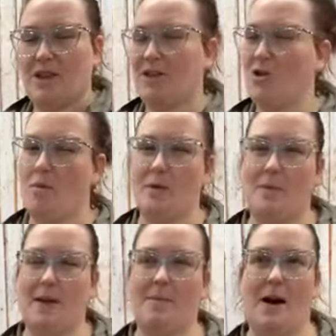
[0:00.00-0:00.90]
You can
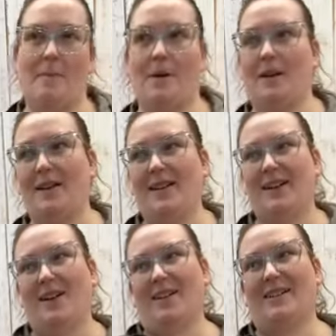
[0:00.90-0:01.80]
normally pick them up
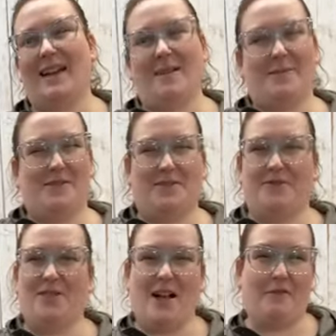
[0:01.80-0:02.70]
on
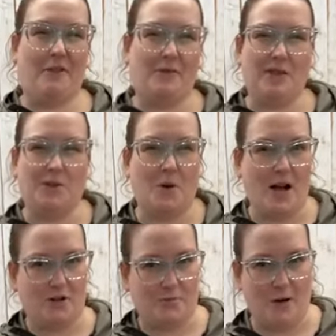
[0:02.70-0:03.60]
Amazon for like 50 to
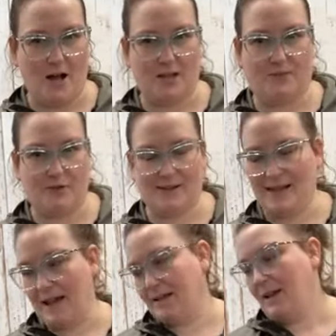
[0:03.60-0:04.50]
100 bucks for a
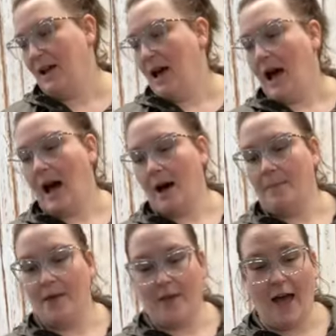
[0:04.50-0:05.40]
set.
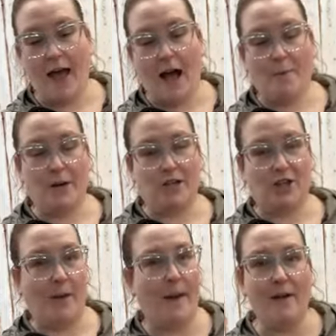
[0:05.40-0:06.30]
They are pretty
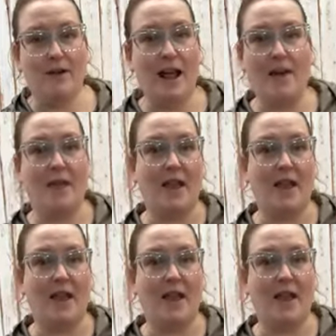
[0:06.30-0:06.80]
cheap. Every